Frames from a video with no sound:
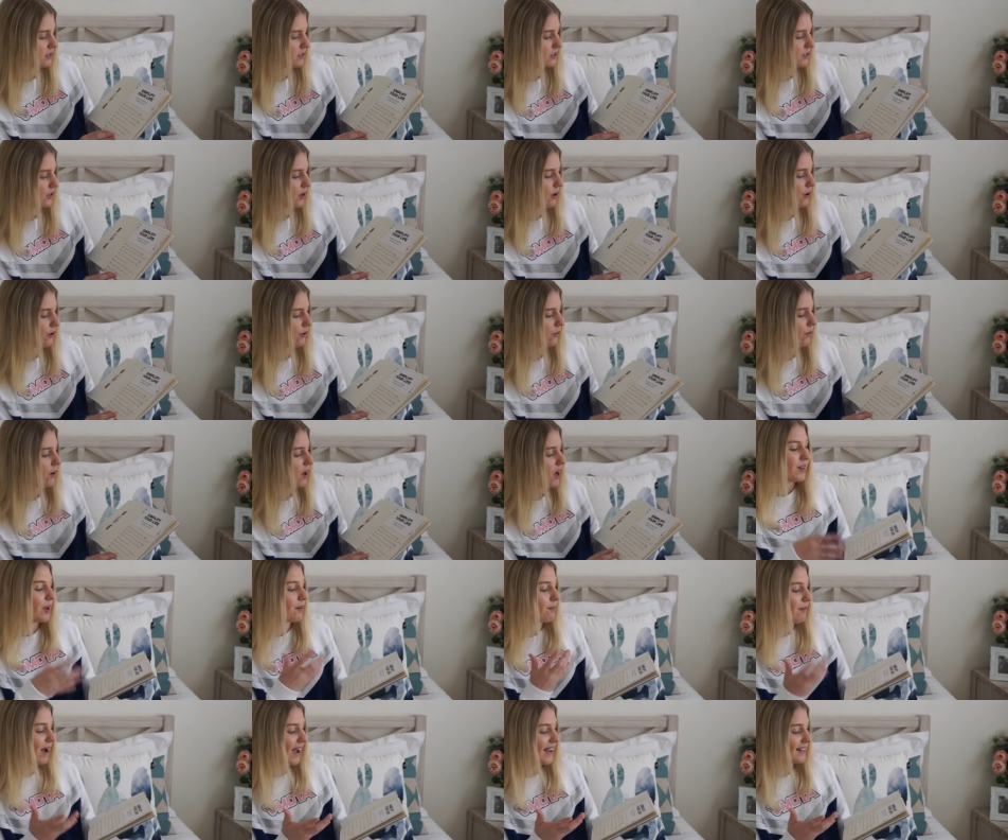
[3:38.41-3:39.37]
So
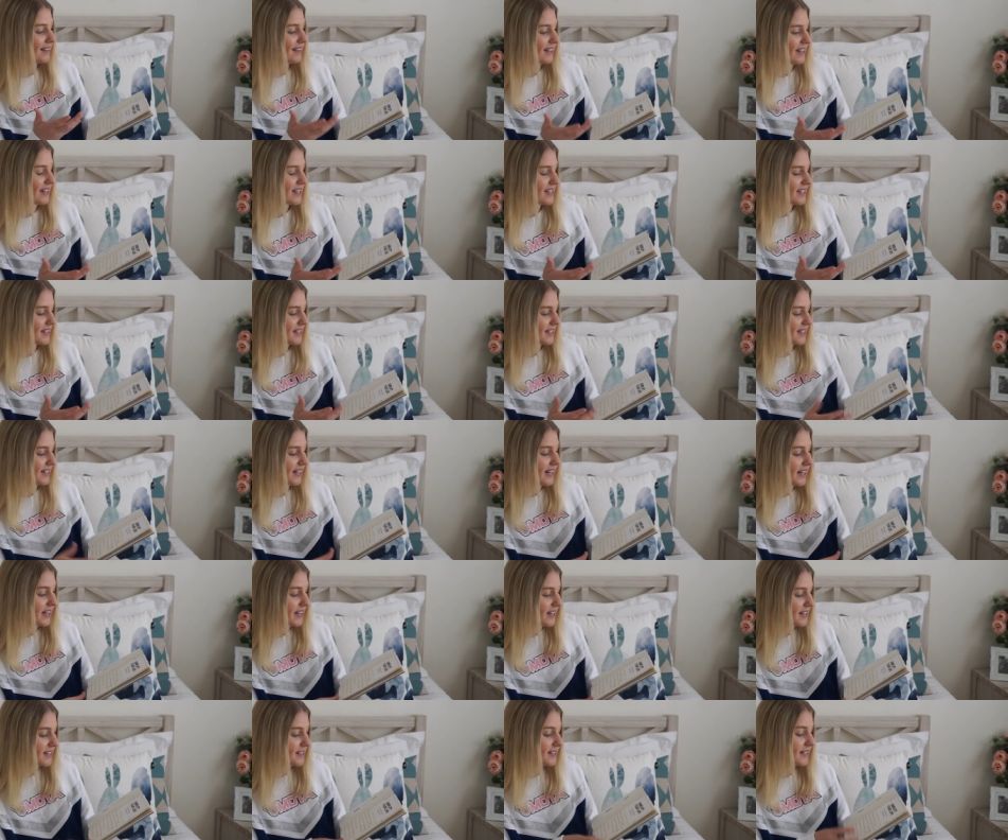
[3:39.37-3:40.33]
my list
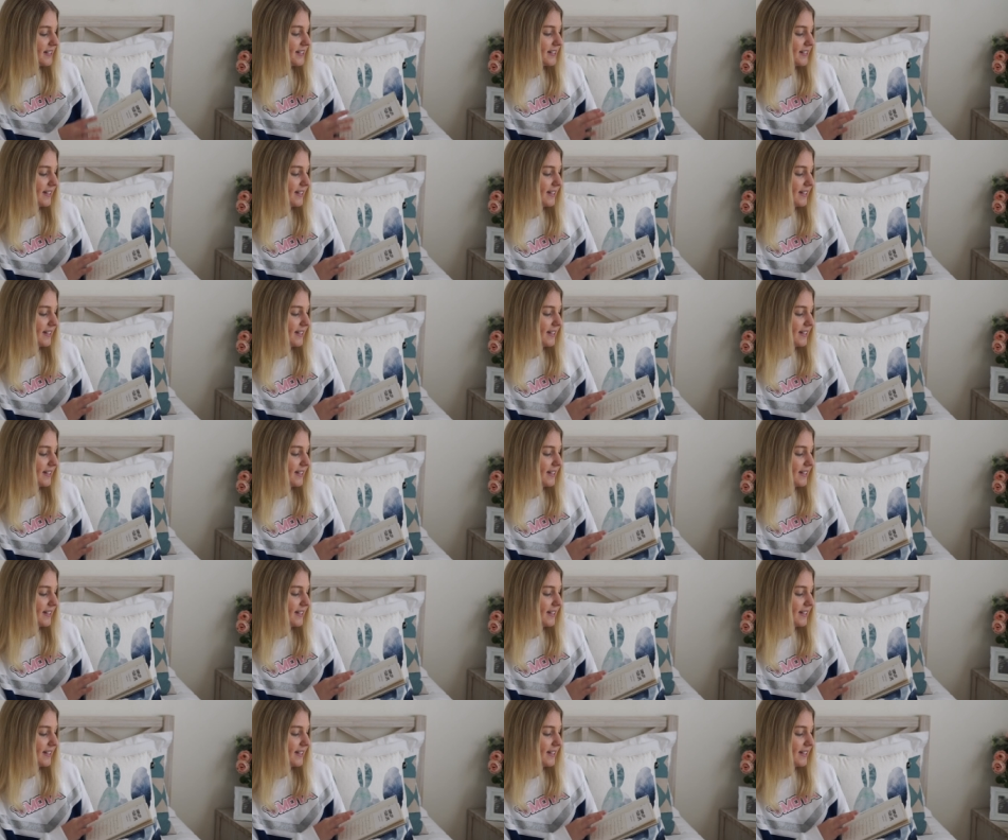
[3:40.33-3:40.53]
is